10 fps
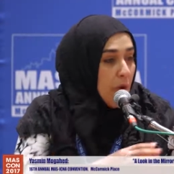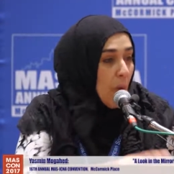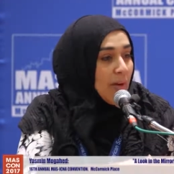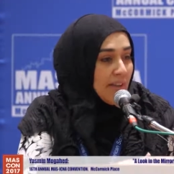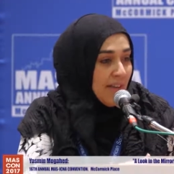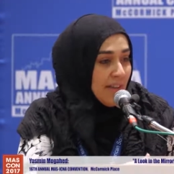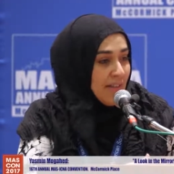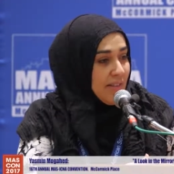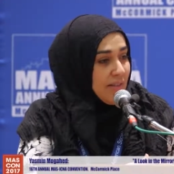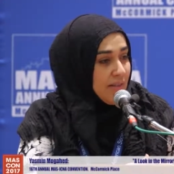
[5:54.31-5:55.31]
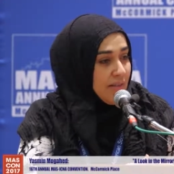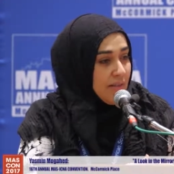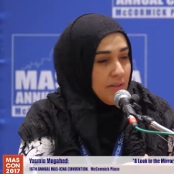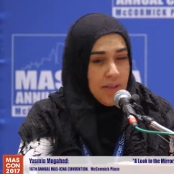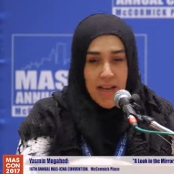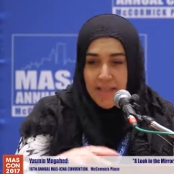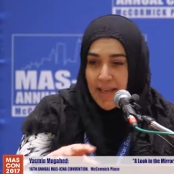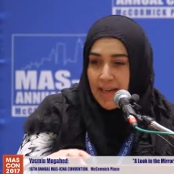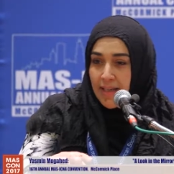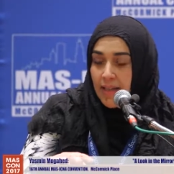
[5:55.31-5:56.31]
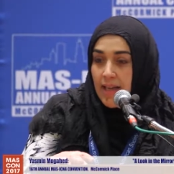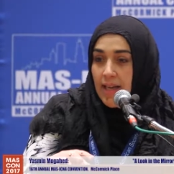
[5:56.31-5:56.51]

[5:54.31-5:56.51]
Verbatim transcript: going there. Do you guys get it?